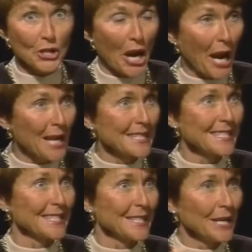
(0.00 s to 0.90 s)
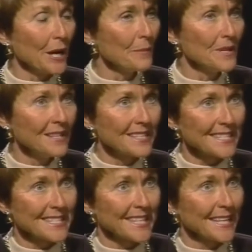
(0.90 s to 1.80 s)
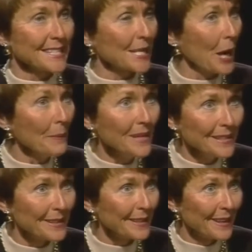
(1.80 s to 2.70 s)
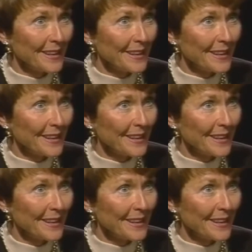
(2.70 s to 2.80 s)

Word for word: chance, and I mean, it's it's coming.